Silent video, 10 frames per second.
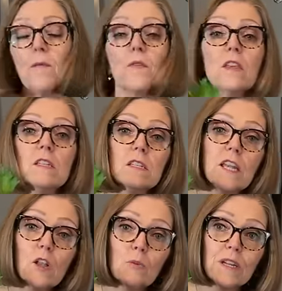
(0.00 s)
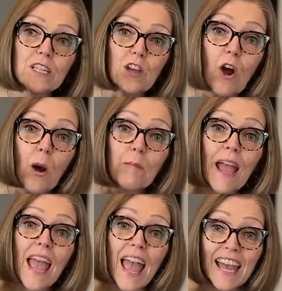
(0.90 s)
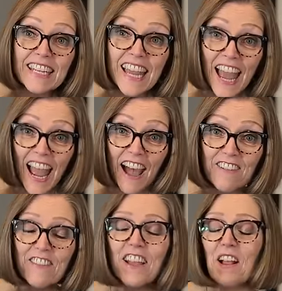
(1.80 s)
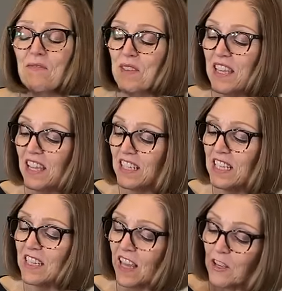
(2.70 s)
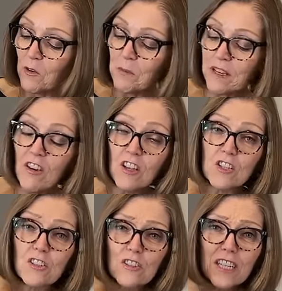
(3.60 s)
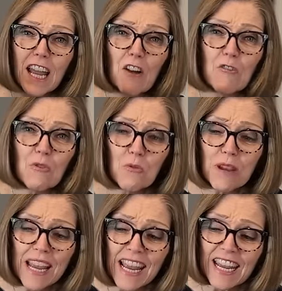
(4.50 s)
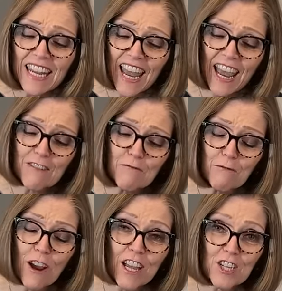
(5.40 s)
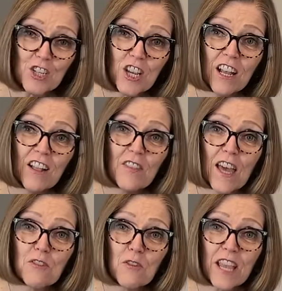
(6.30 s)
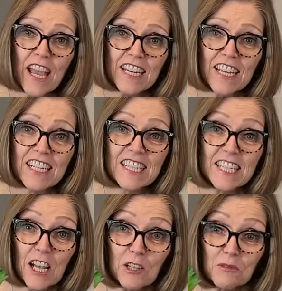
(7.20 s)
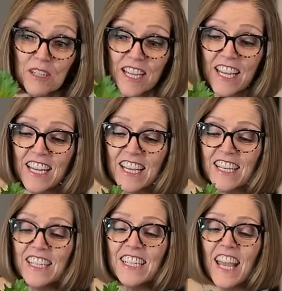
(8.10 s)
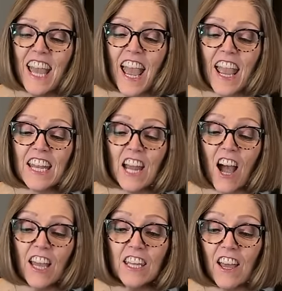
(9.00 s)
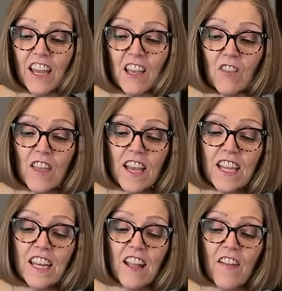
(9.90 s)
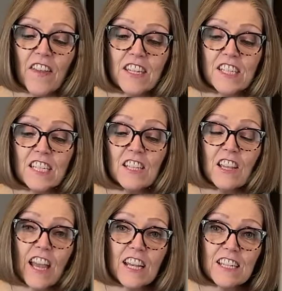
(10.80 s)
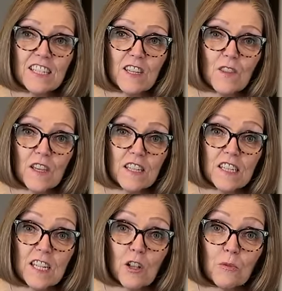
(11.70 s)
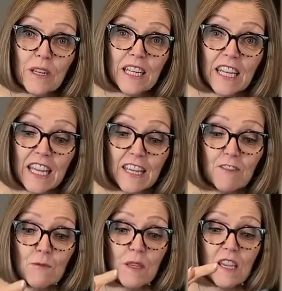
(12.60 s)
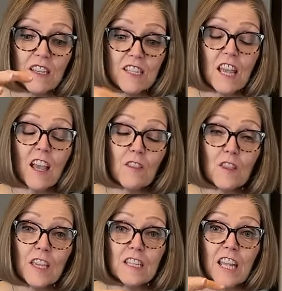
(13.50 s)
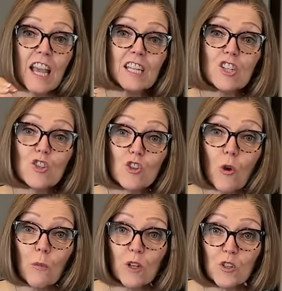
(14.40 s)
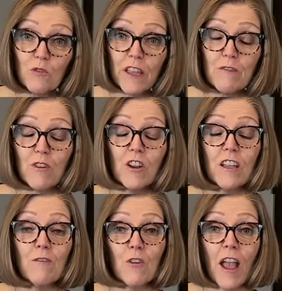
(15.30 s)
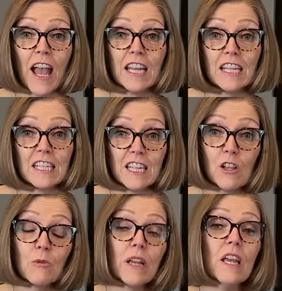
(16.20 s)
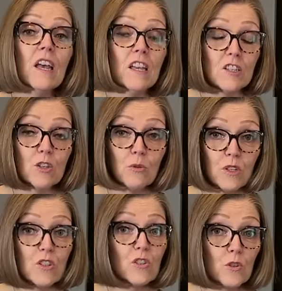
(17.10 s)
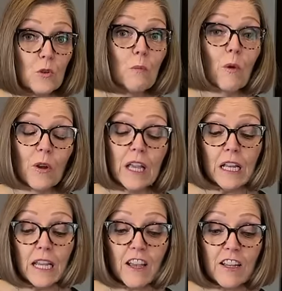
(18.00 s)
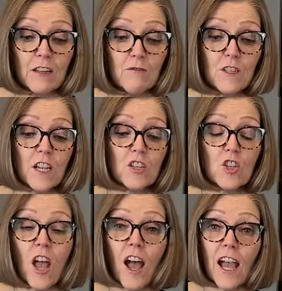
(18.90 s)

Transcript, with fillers: This celery Tom had to have because he's like, oh my gosh, look at how green and fresh that organic celery is. And I like that it still has the celery leaves because these add so much flavor if you're adding celery to a soup or any kind of dish.